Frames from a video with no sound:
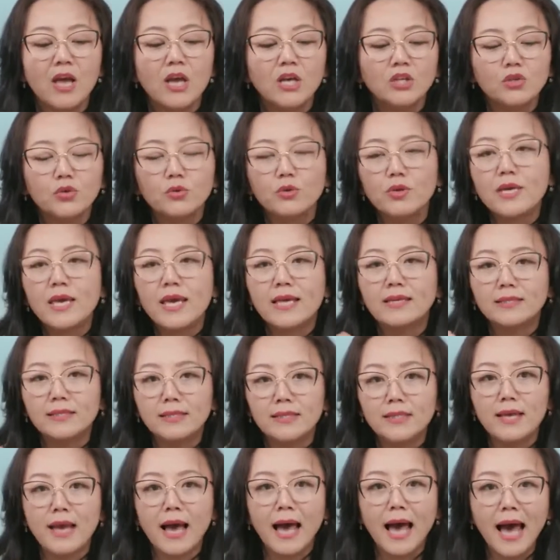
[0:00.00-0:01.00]
So you can
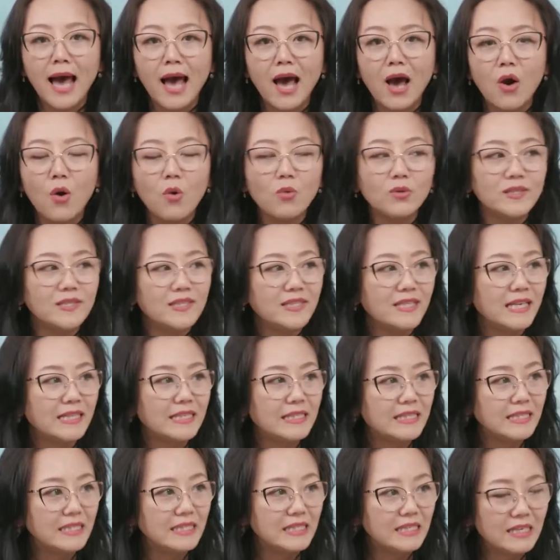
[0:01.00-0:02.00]
see how
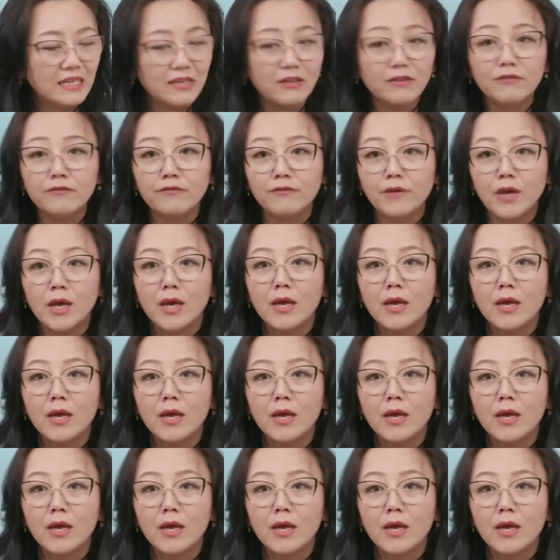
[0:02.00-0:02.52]
sensitive